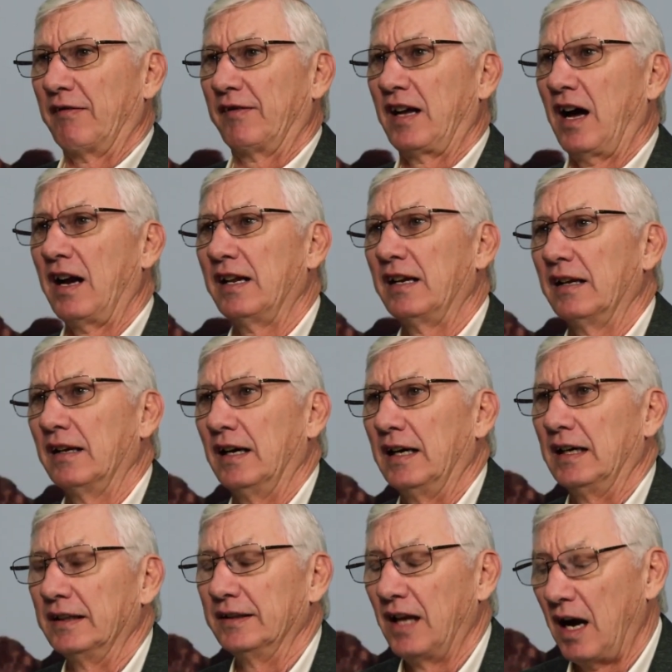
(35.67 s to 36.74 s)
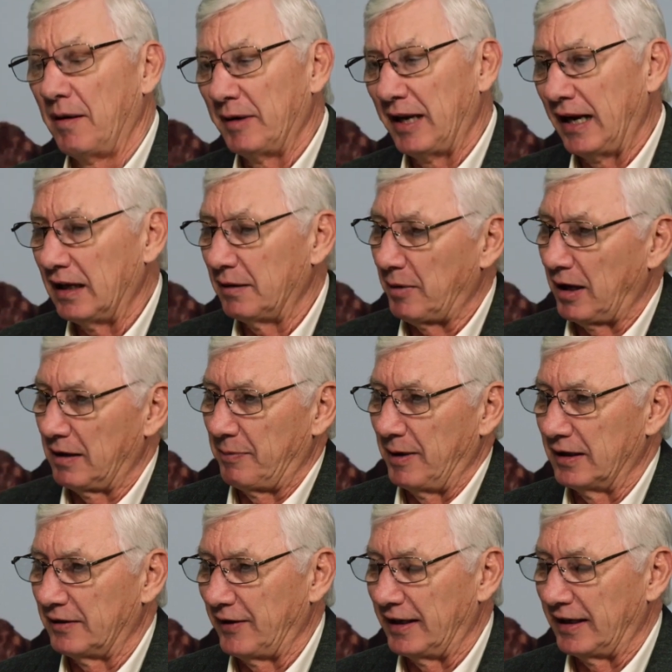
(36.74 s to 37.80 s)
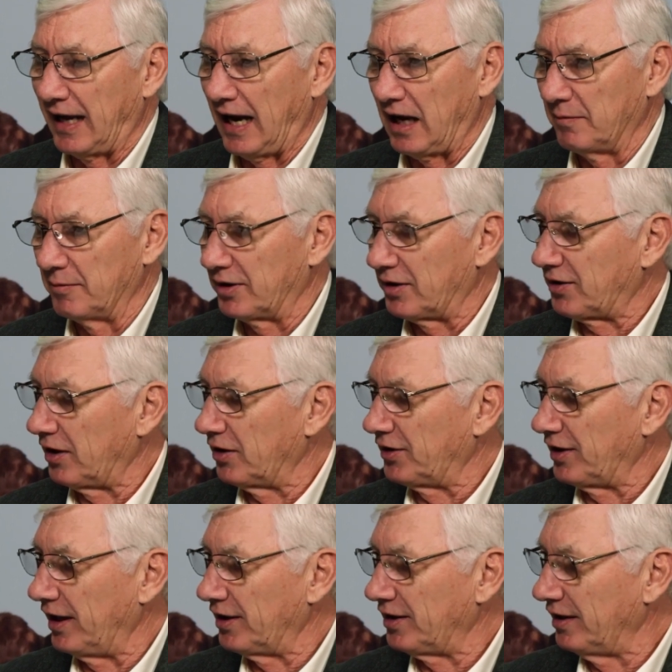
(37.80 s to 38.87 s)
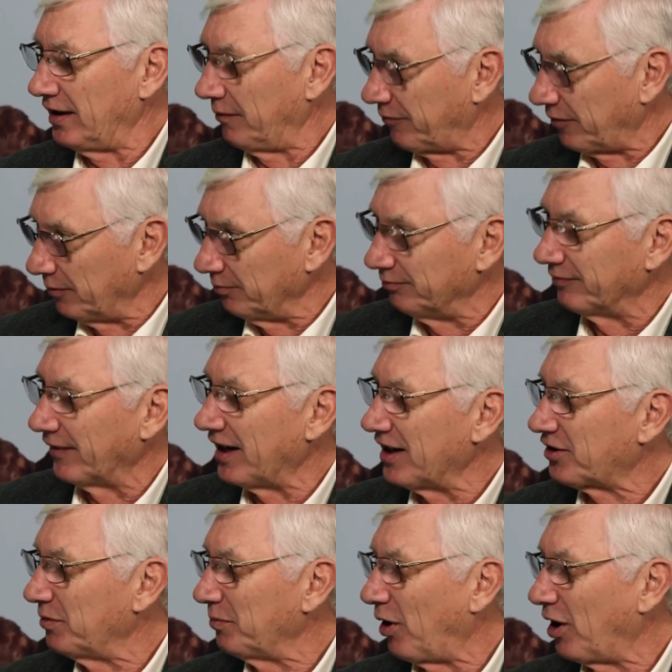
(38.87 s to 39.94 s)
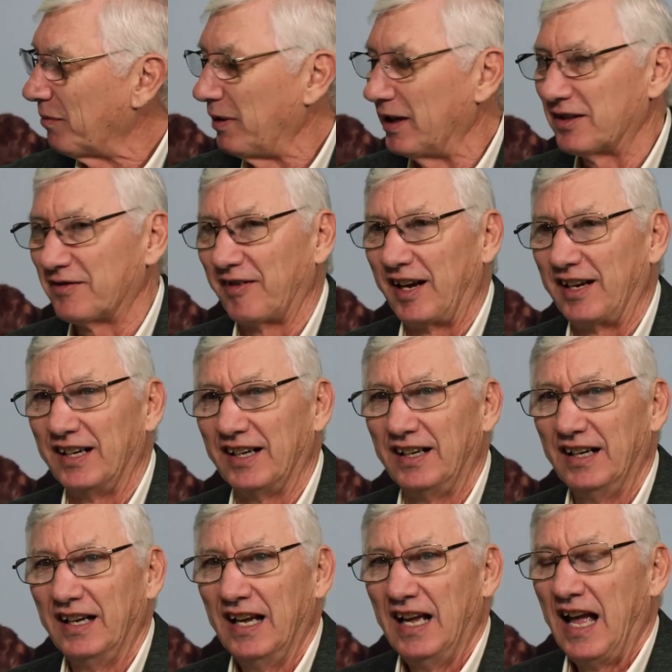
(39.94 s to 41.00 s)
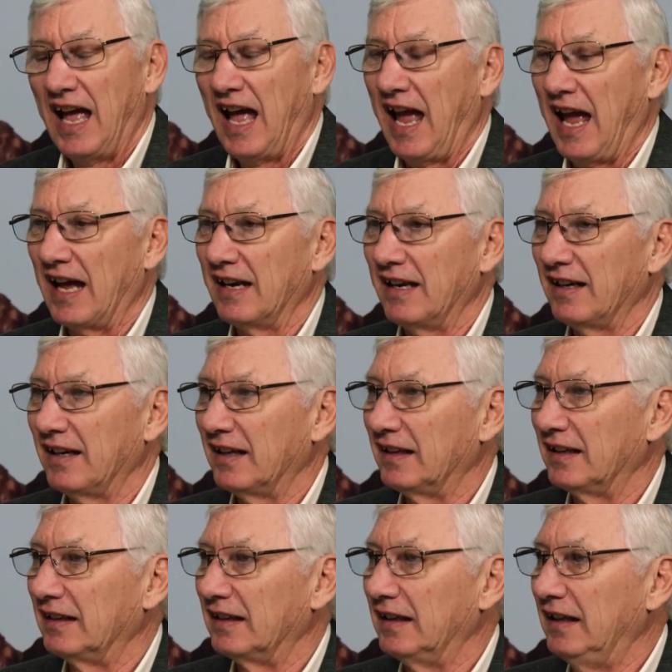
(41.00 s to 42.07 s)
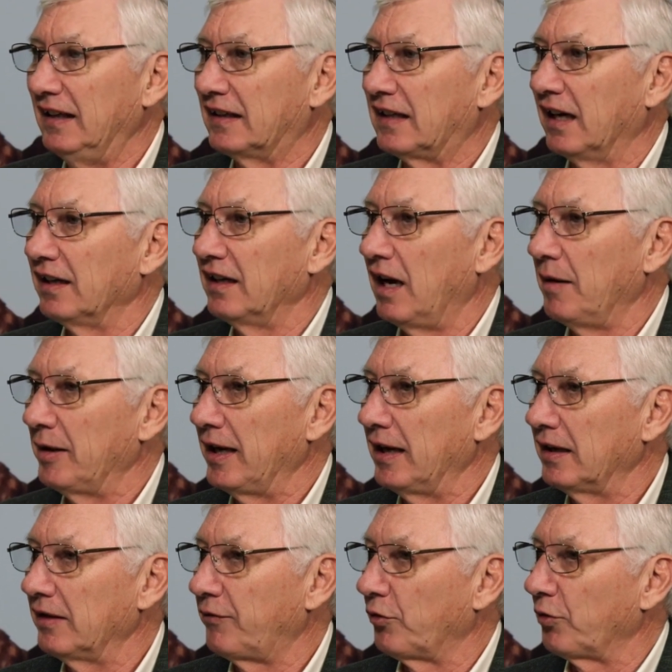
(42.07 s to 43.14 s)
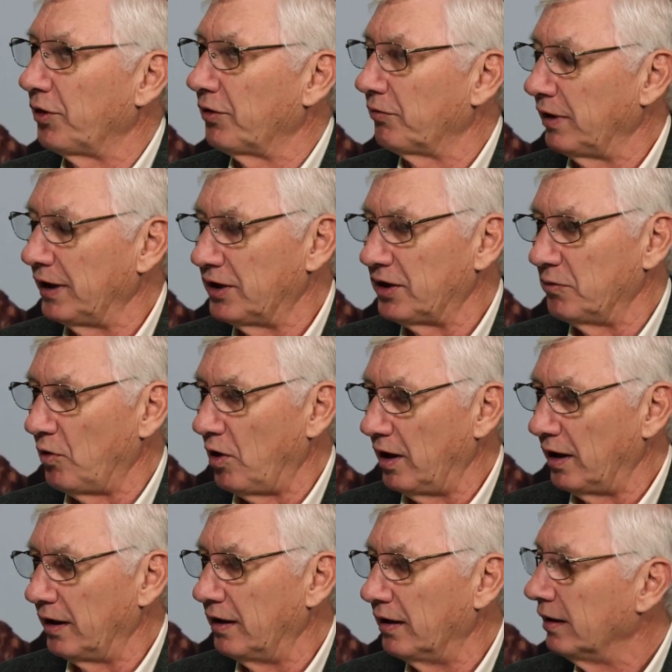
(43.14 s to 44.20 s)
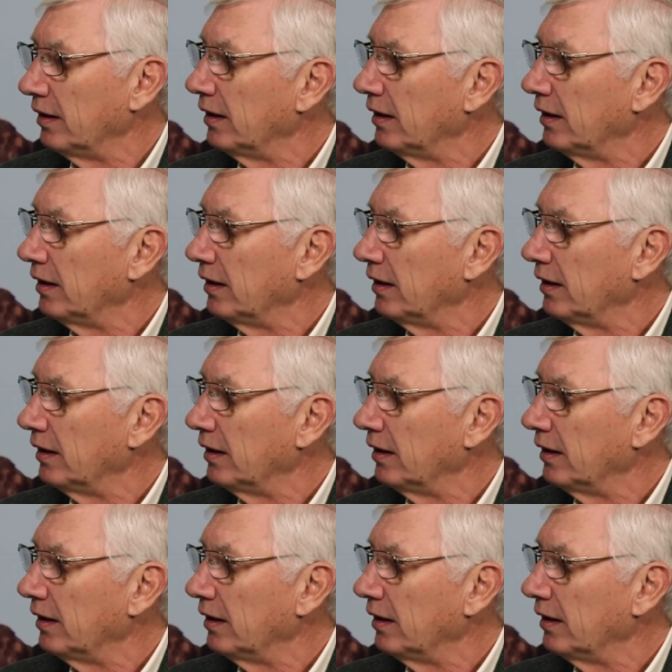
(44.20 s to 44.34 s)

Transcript: got it nominated by the Pennsylvania Cattlemen's Association. I'm from the eastern part of Pennsylvania, and I got nominated for the Region 1